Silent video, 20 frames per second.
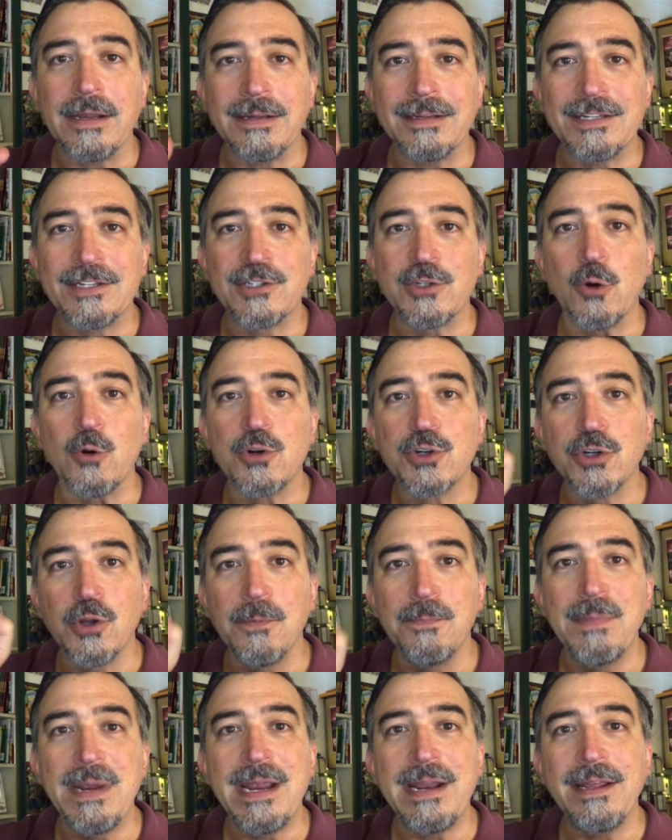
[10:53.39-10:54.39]
Social
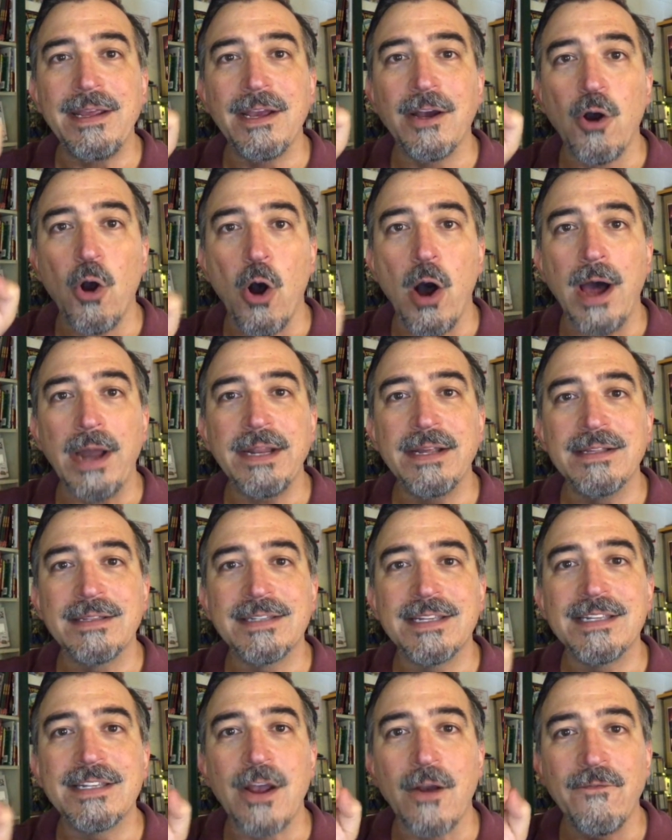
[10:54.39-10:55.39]
media
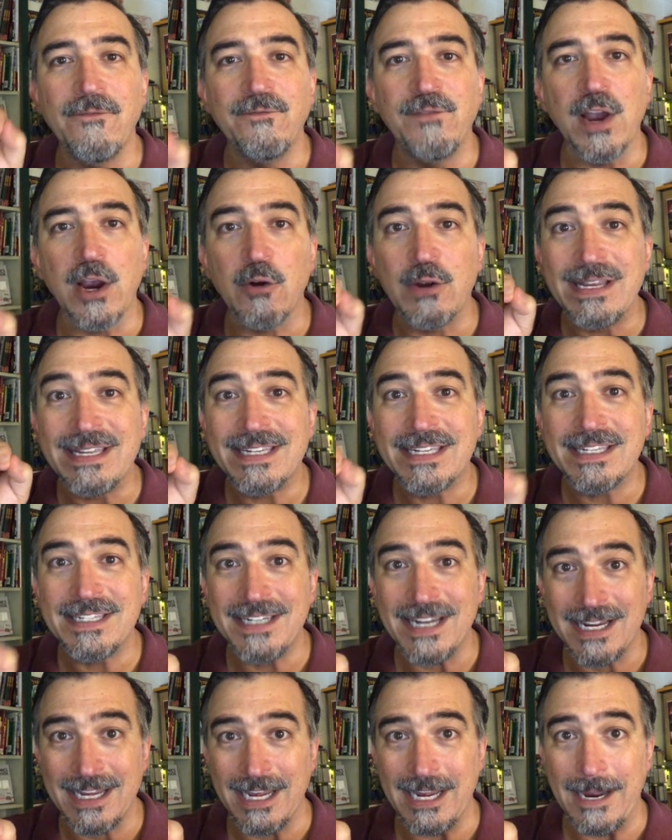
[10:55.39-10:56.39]
audiences are very
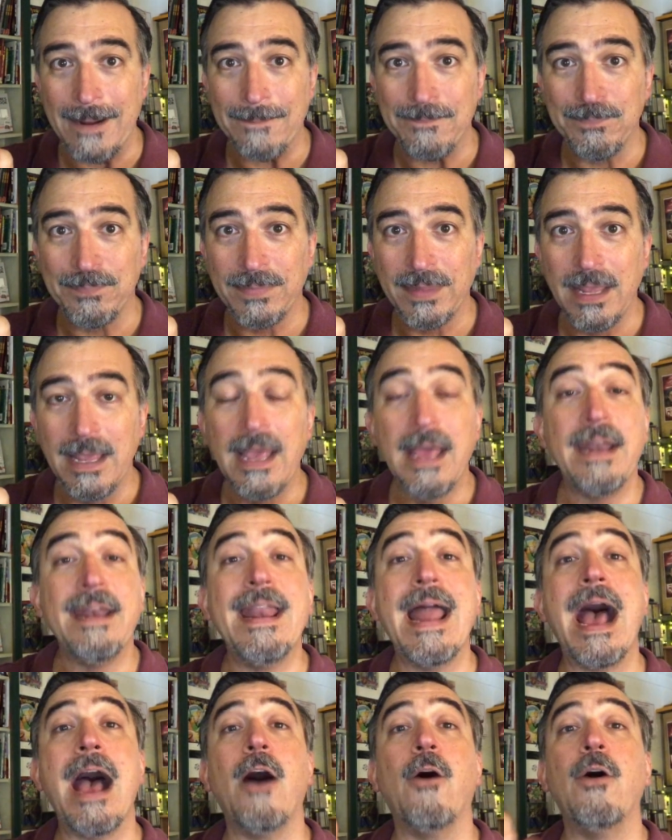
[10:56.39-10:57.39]
sticky.
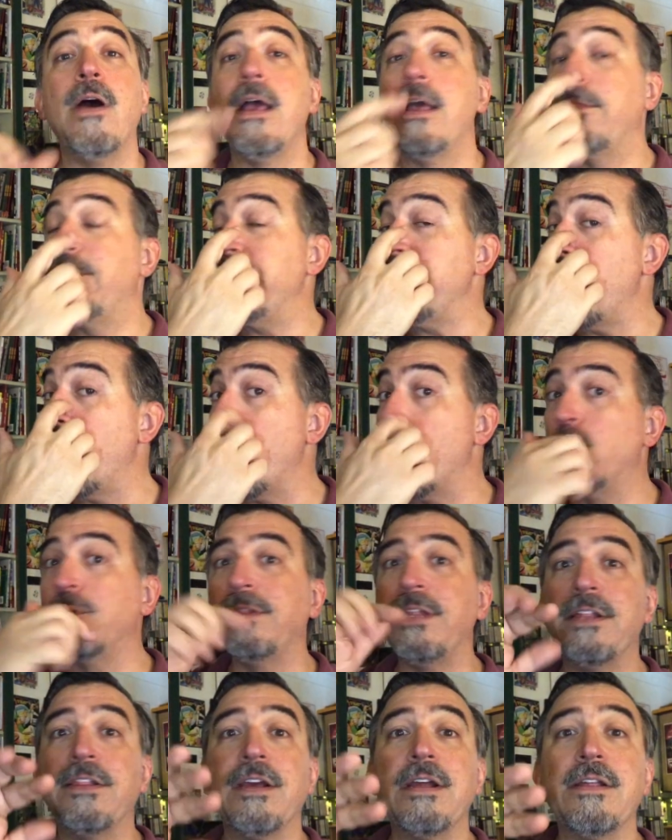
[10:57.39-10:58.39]
Now,
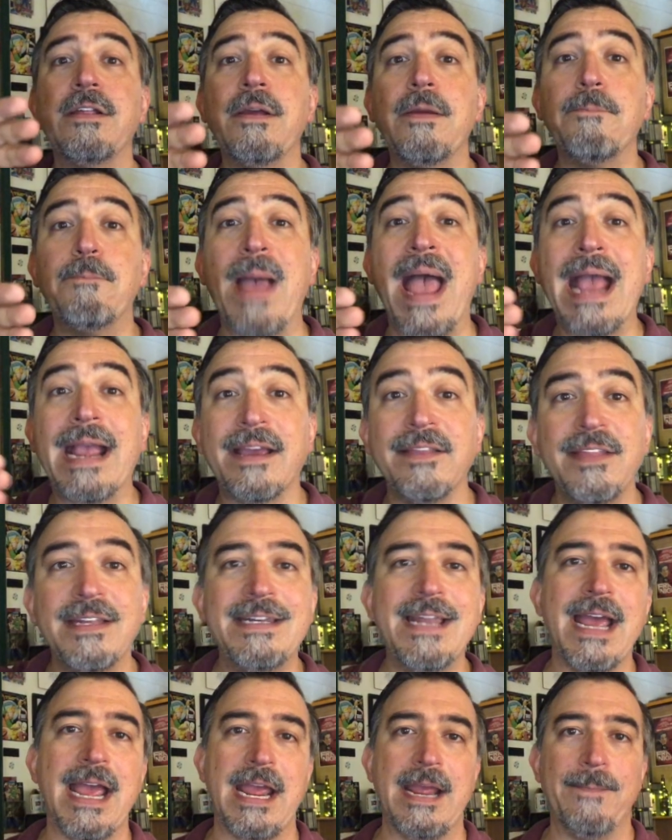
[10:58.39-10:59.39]
back in the
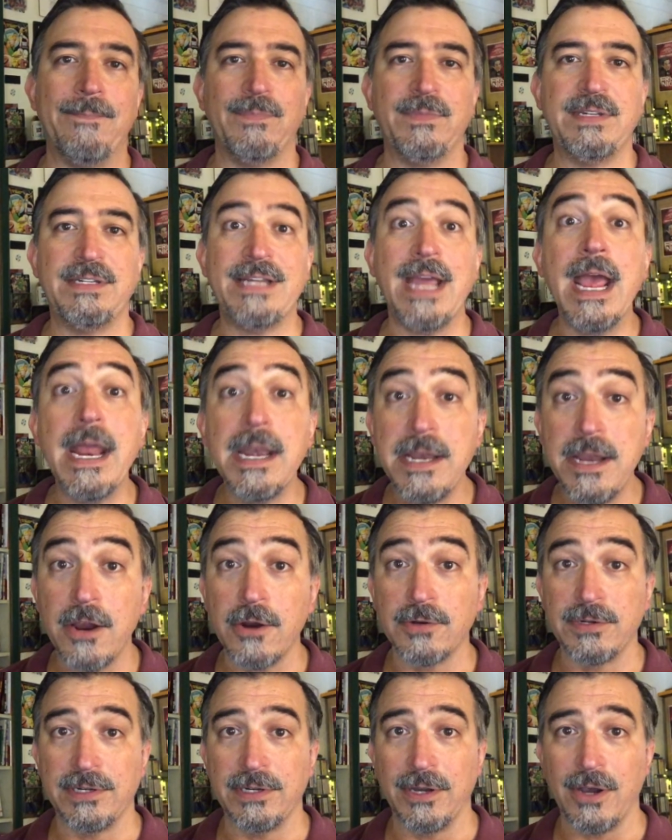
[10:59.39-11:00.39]
day, 10
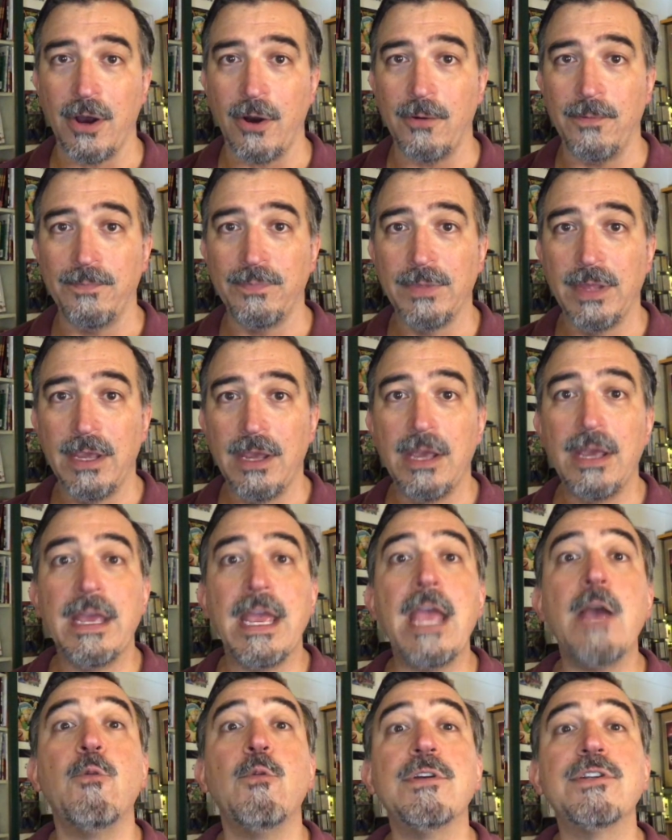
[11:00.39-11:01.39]
years ago,
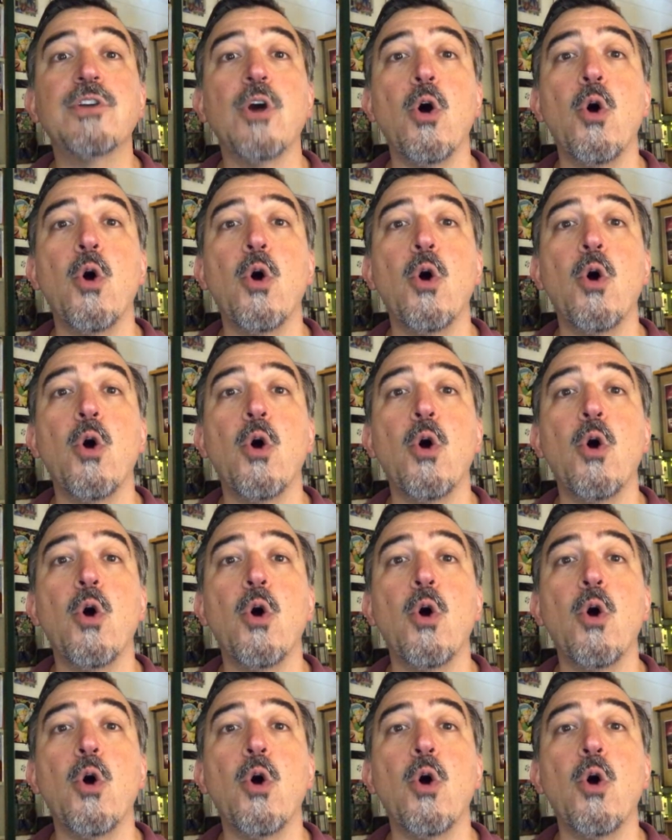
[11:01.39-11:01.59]
it was